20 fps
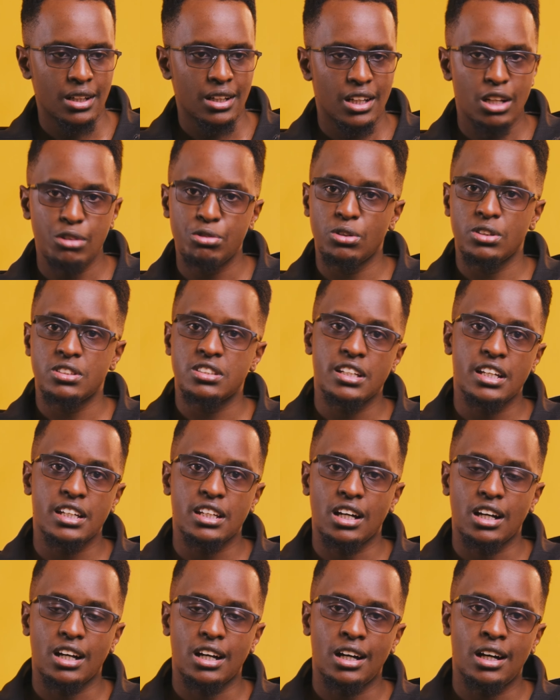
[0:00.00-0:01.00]
If you're say
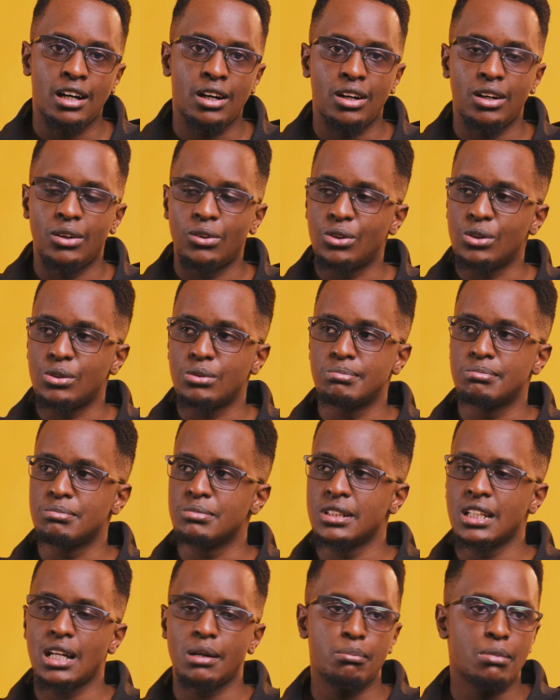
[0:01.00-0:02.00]
in a car or
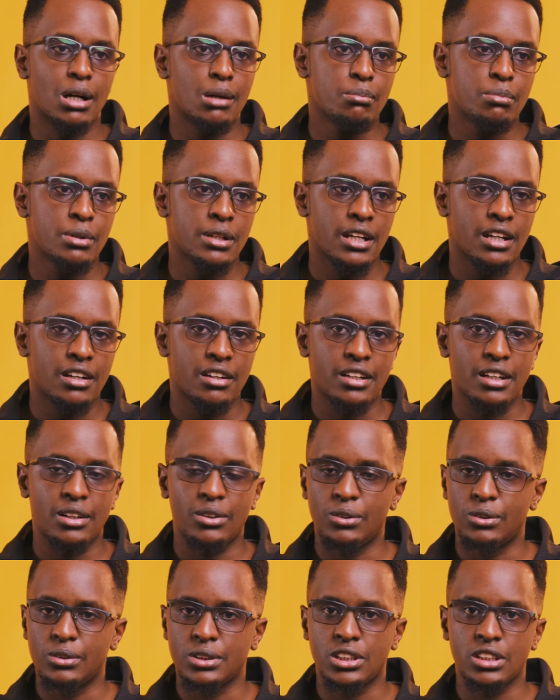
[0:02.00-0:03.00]
in a bumpy area,
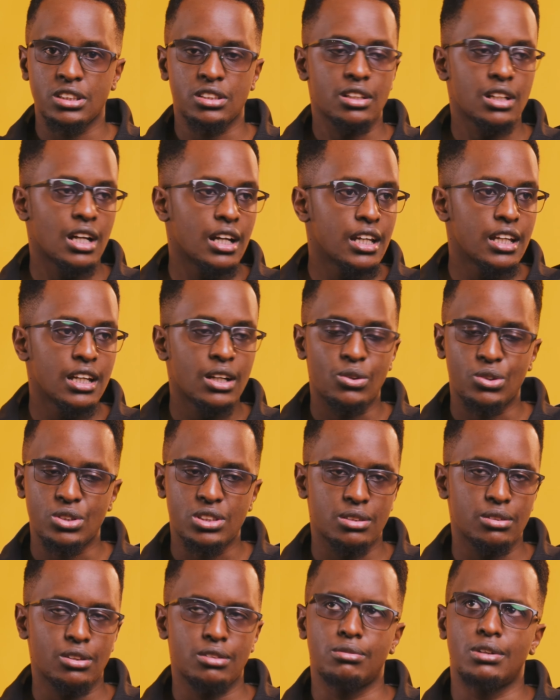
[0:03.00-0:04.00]
or just running, or
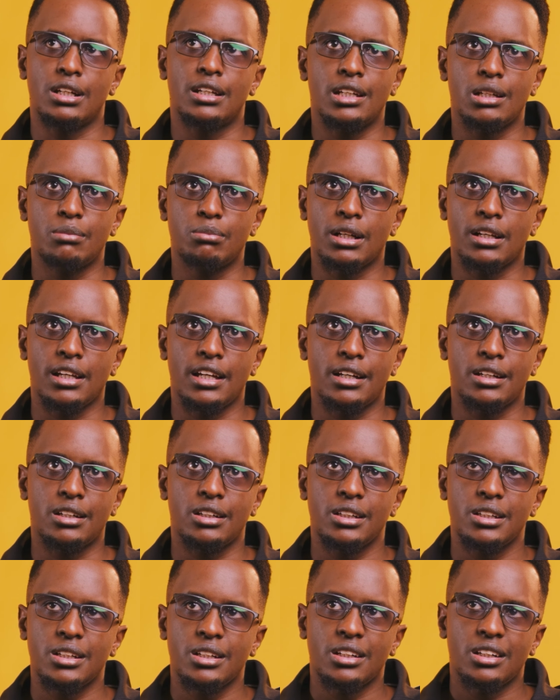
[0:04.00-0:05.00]
not running, but like
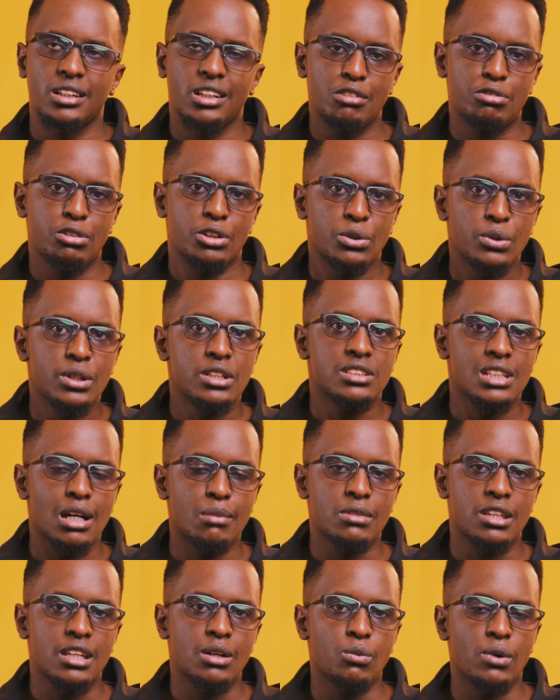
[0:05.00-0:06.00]
if you're doing
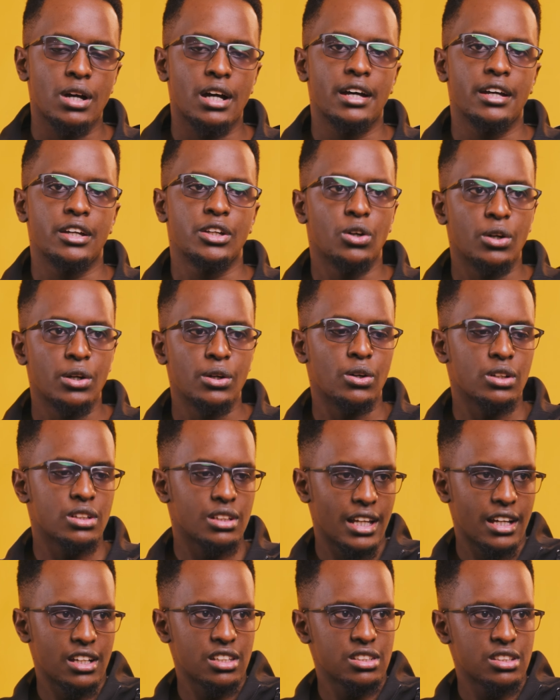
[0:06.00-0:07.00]
something where you're not
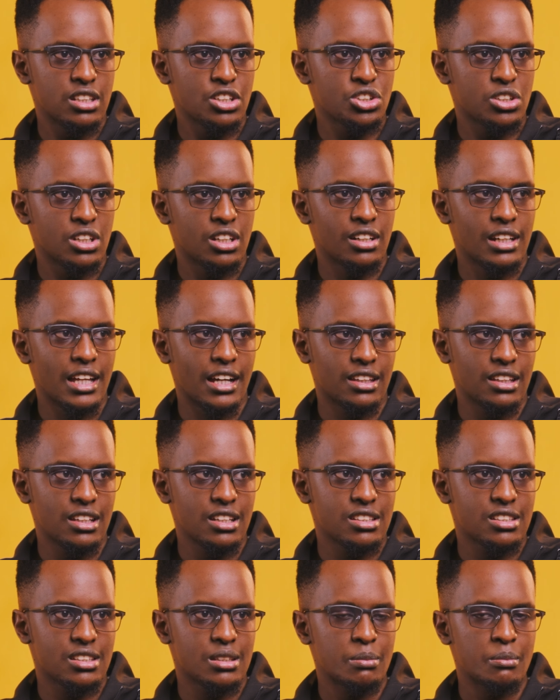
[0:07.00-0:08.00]
like stationary like
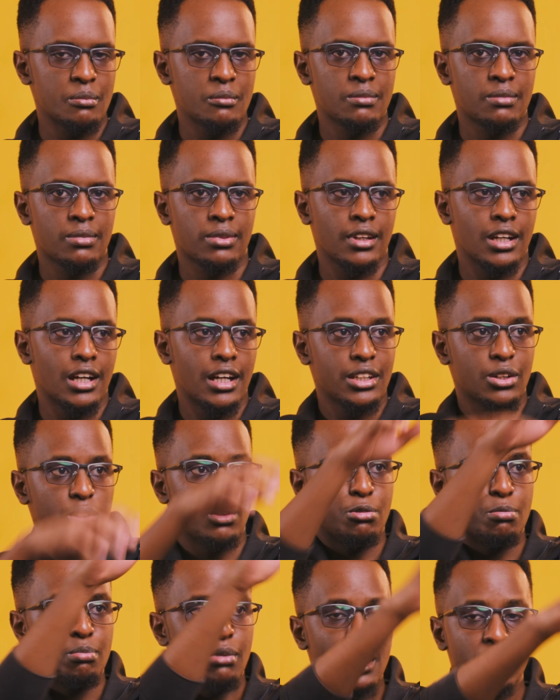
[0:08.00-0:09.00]
this and
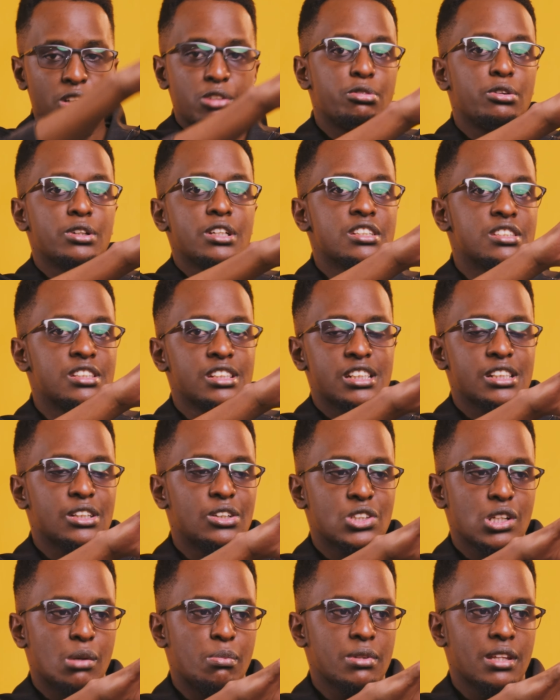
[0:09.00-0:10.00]
your microphone is sitting
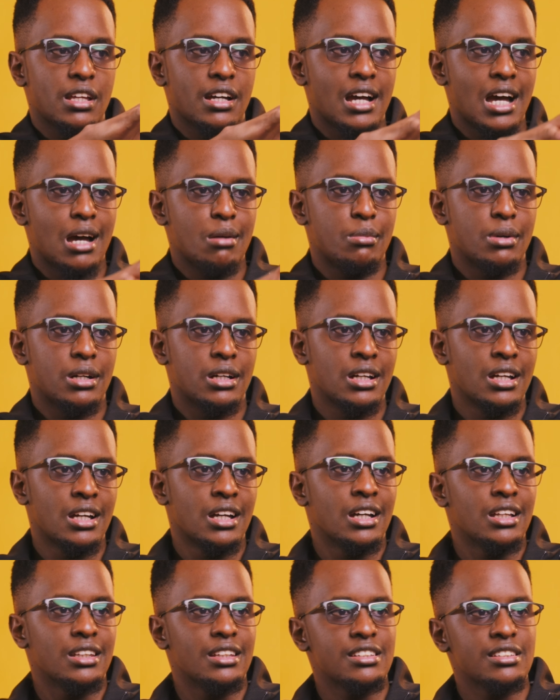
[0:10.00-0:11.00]
on top of the camera,
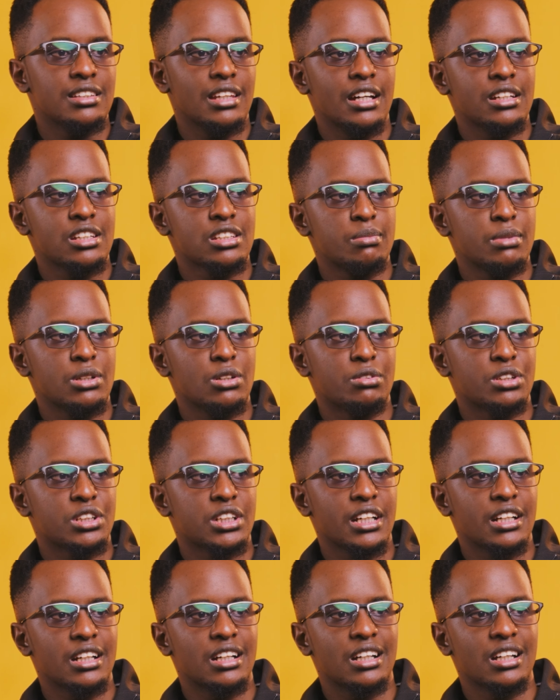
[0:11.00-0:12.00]
the slightest bit of
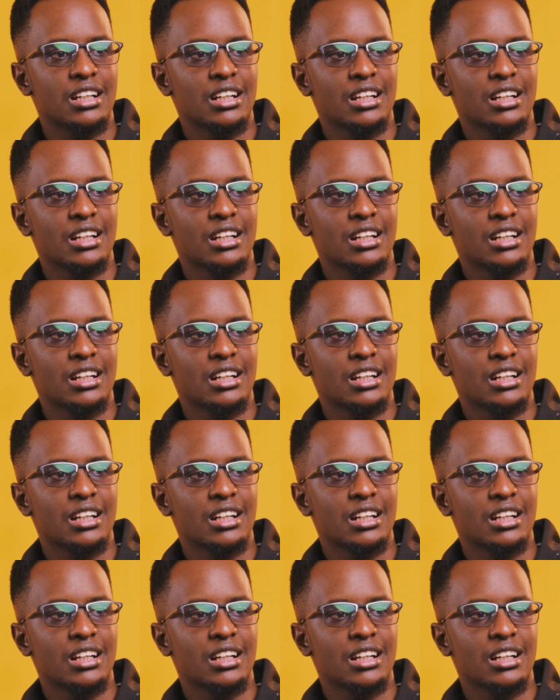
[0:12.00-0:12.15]
shake